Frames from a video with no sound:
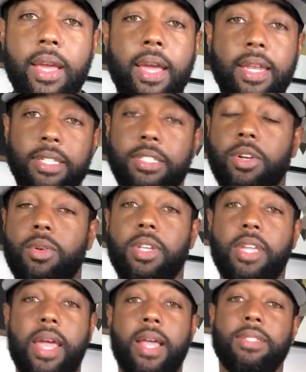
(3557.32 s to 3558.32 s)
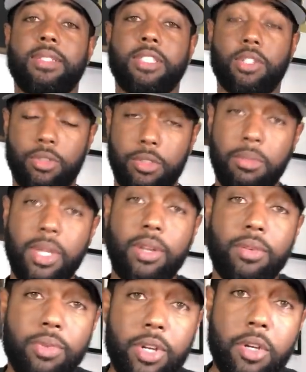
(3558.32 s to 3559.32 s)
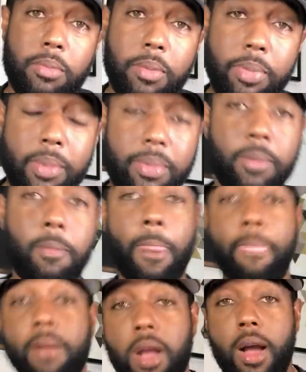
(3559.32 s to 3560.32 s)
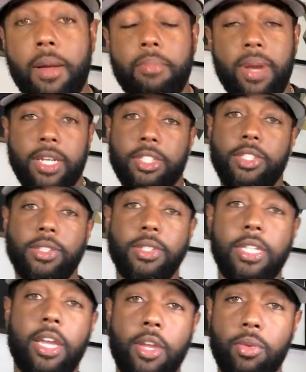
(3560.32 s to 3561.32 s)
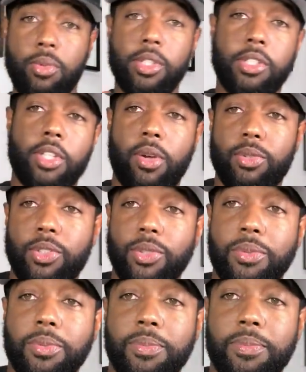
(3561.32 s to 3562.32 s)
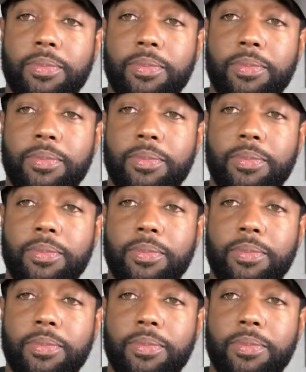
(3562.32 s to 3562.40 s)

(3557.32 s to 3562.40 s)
Hey, this Tony Gaskin. Social media real, my people. God bless you. We'll talk soon.